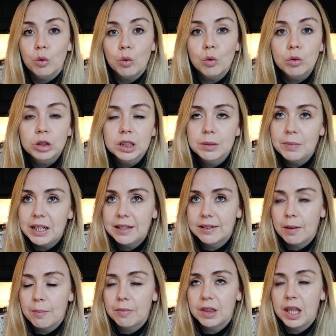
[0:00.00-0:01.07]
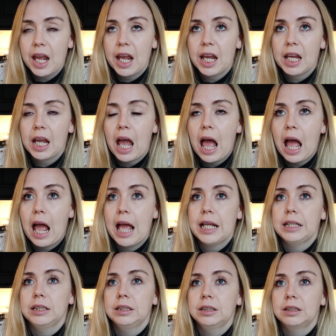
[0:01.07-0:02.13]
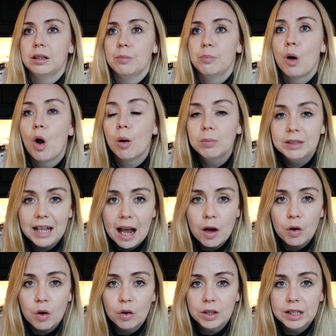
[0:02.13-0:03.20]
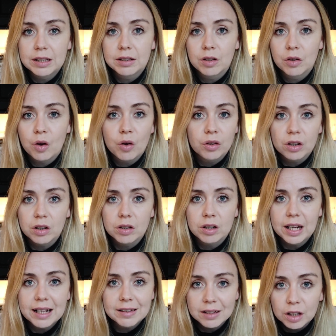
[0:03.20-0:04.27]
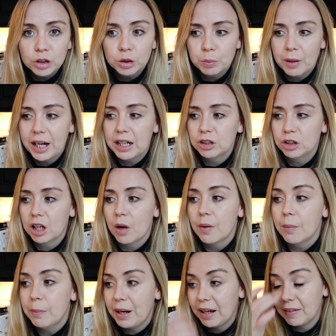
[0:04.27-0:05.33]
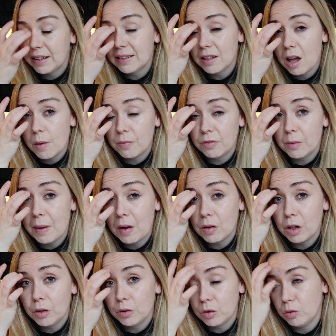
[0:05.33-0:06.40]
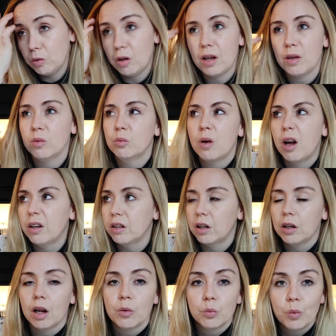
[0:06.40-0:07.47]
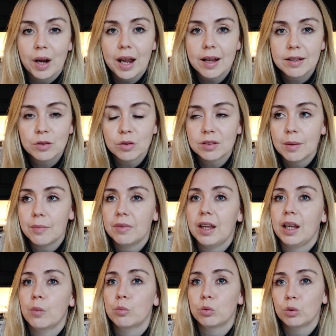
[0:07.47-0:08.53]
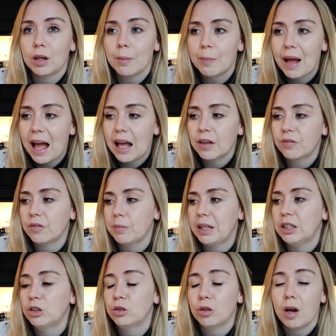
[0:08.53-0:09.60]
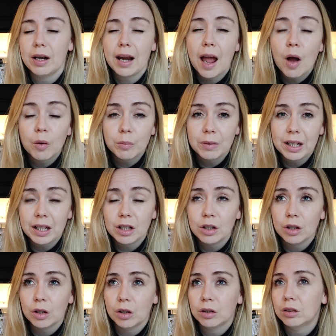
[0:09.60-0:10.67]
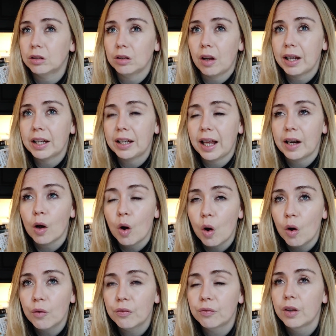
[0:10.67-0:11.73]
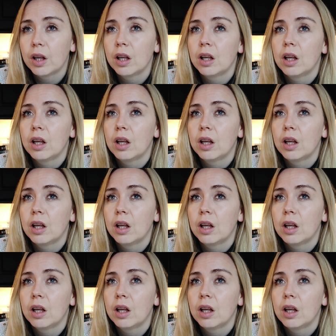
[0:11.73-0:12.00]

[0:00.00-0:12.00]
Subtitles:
ordered me something and popped out on his lunch break to go and pick this up from our local Wicks or something, and brought it back for me to try and help me get it off.